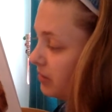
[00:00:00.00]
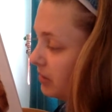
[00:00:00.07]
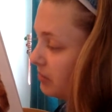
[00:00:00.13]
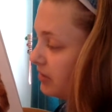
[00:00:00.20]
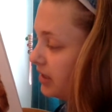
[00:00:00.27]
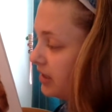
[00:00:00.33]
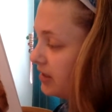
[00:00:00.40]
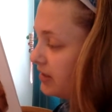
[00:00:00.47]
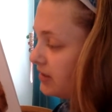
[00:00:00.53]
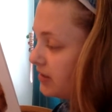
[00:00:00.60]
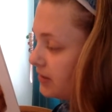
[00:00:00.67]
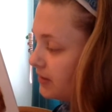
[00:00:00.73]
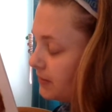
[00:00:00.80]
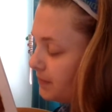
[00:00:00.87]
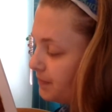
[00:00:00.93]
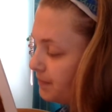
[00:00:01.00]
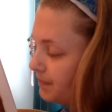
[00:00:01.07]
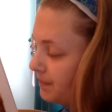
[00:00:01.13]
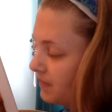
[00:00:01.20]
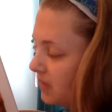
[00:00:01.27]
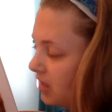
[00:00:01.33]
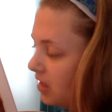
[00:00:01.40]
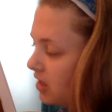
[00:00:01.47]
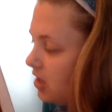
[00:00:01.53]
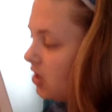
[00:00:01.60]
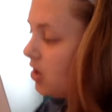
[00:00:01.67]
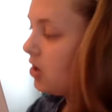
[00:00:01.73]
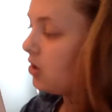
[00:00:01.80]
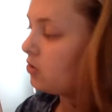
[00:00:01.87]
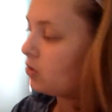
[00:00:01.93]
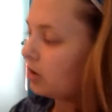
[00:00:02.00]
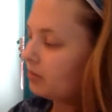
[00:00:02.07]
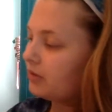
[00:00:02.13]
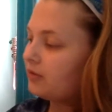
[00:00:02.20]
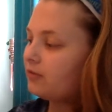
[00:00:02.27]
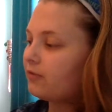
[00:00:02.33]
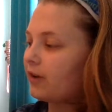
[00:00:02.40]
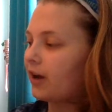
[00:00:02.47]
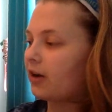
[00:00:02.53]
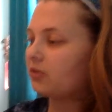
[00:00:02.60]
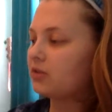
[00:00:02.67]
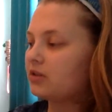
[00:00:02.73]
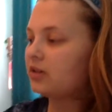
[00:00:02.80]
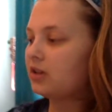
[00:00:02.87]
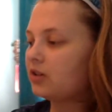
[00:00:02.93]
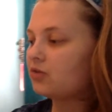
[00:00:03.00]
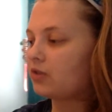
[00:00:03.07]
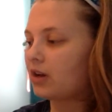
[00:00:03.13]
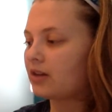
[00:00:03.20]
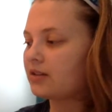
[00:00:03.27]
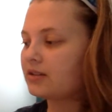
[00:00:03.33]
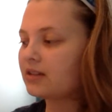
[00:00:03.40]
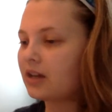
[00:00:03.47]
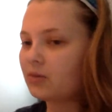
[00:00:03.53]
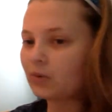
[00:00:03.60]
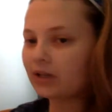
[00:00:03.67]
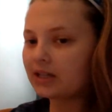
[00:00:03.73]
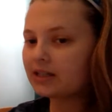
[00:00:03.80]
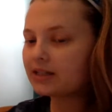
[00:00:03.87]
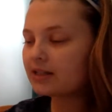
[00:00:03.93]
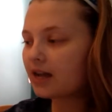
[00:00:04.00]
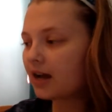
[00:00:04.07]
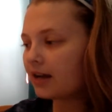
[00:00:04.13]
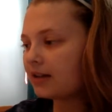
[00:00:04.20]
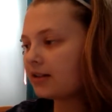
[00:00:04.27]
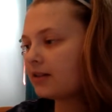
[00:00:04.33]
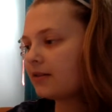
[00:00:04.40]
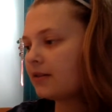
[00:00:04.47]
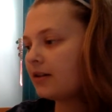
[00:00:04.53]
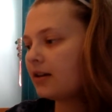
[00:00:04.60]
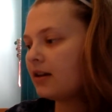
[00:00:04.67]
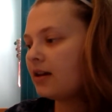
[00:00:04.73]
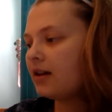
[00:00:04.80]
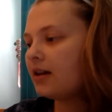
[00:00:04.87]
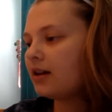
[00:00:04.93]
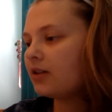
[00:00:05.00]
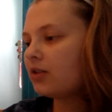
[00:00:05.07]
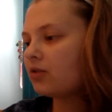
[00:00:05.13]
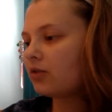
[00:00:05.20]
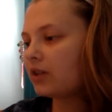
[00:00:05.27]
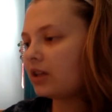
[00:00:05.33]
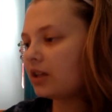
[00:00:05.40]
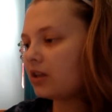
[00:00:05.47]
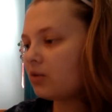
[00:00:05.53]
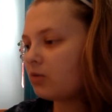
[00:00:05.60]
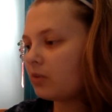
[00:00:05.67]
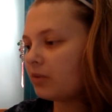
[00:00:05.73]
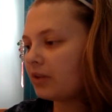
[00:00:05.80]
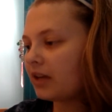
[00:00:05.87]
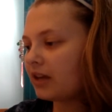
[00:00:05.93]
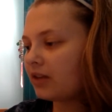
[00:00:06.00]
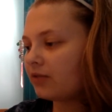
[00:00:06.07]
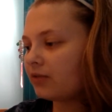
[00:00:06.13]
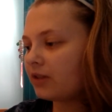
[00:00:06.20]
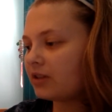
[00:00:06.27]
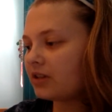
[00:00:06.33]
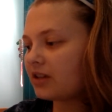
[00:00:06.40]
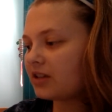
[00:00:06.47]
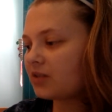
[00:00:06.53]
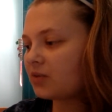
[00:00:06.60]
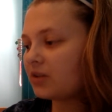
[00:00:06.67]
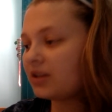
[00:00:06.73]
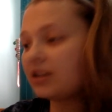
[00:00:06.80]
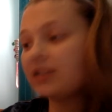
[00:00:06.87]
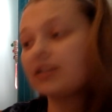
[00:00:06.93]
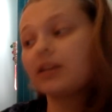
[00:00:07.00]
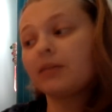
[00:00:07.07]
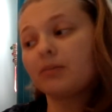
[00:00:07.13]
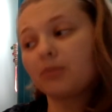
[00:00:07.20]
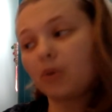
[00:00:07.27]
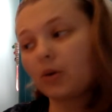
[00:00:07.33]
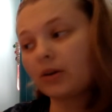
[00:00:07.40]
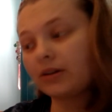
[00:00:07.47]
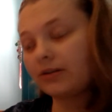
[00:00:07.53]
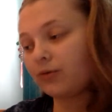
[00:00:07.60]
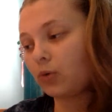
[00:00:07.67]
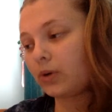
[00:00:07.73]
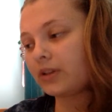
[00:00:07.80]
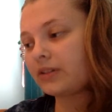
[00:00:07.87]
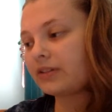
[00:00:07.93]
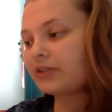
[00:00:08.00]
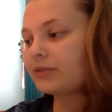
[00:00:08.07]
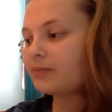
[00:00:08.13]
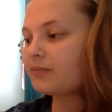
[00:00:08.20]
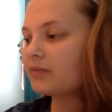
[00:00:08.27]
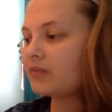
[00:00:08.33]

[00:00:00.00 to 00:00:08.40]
be pleased. Norman found the address and went inside, greeting the woman at the front desk with his important voice.